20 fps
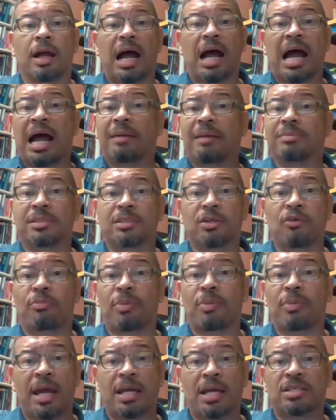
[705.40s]
I'm so
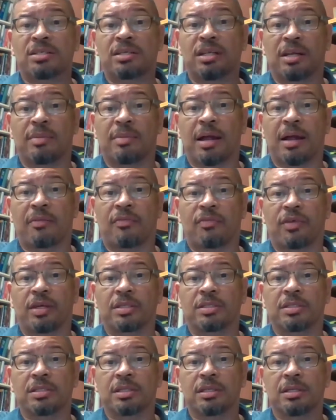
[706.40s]
passionate about
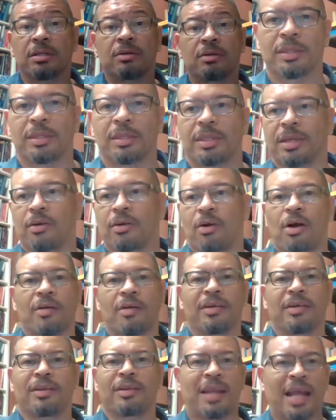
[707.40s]
this. There are
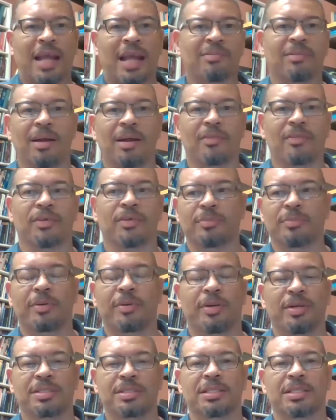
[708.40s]
lots of other
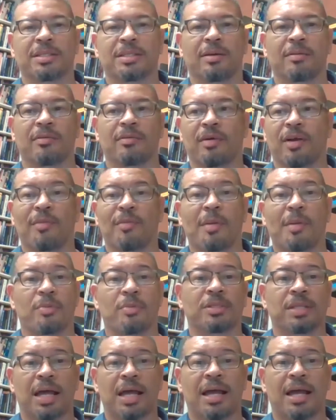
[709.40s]
experiences of other
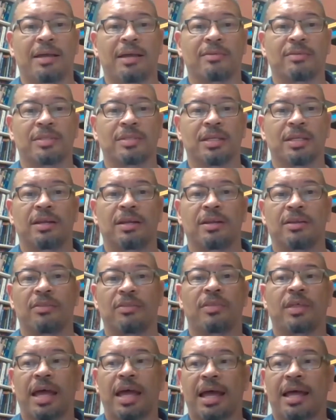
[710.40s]
people's lives
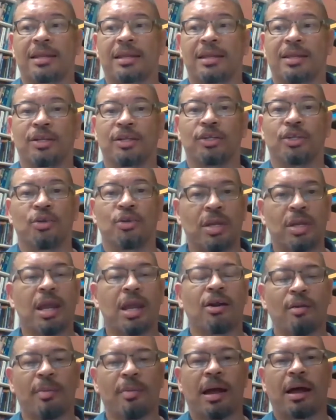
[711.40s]
that you
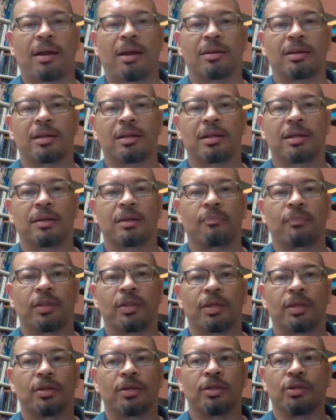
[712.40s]
care about.
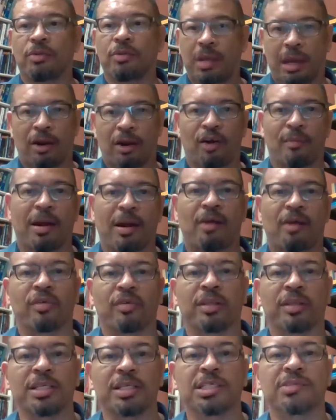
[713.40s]
You care about
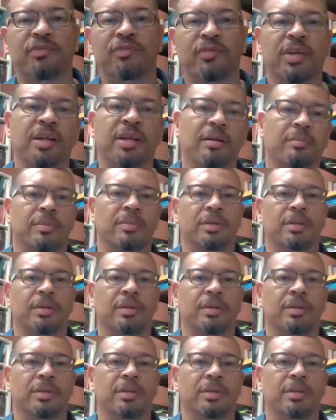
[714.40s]
religious freedom.